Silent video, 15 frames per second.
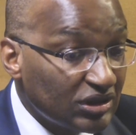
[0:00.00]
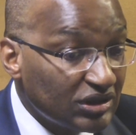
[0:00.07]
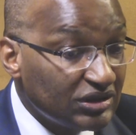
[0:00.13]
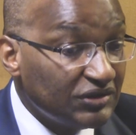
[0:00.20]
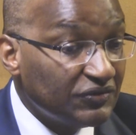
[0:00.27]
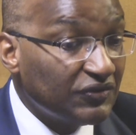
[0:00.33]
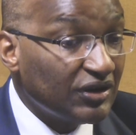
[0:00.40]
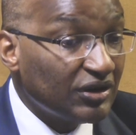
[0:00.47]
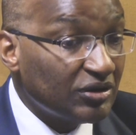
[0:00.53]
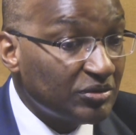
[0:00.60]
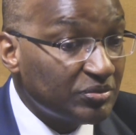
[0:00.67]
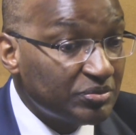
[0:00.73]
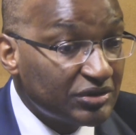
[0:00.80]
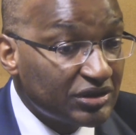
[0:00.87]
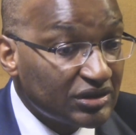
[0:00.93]

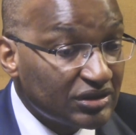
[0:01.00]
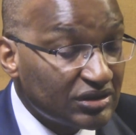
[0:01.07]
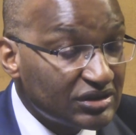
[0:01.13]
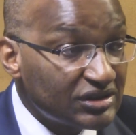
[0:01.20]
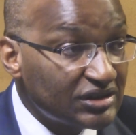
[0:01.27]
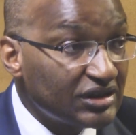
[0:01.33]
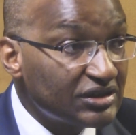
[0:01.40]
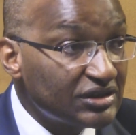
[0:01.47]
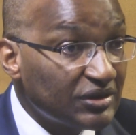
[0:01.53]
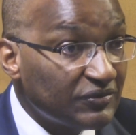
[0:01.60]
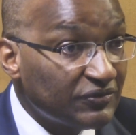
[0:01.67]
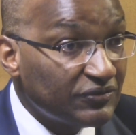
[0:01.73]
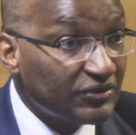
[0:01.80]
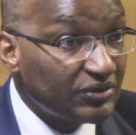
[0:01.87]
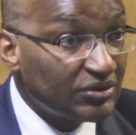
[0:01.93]
developed system
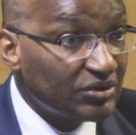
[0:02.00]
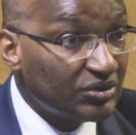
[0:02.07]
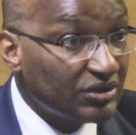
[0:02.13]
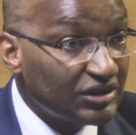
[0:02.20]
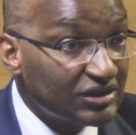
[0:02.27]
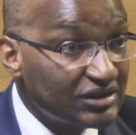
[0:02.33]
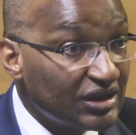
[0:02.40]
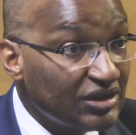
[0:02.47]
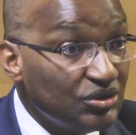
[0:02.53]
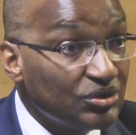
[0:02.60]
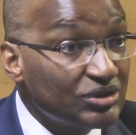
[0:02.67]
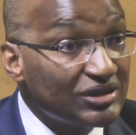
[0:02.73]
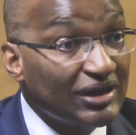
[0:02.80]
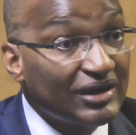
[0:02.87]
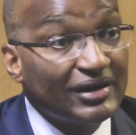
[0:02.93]
for, say,
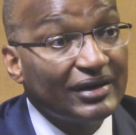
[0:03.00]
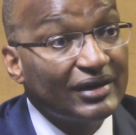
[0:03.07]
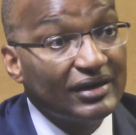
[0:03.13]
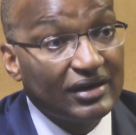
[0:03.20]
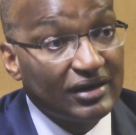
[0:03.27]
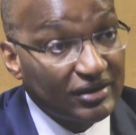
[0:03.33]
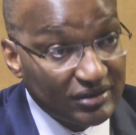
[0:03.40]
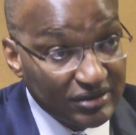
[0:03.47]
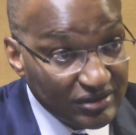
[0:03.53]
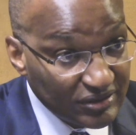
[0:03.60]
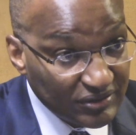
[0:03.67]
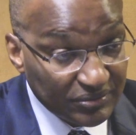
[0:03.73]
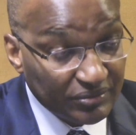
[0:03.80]
using credit cards.